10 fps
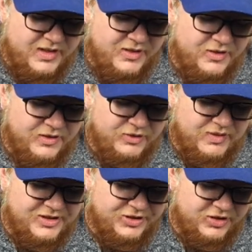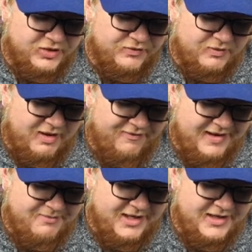who is registered for my
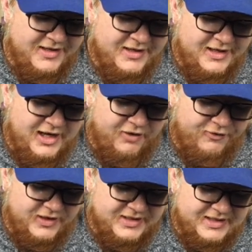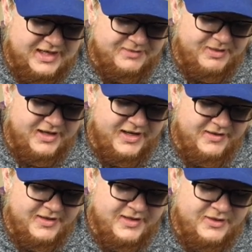family. I have Francis Asbury,
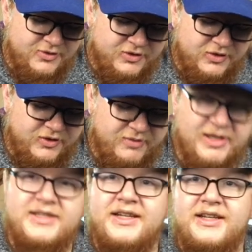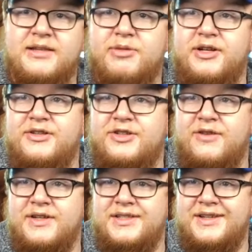who's going to be attending the blended
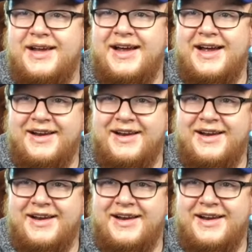service at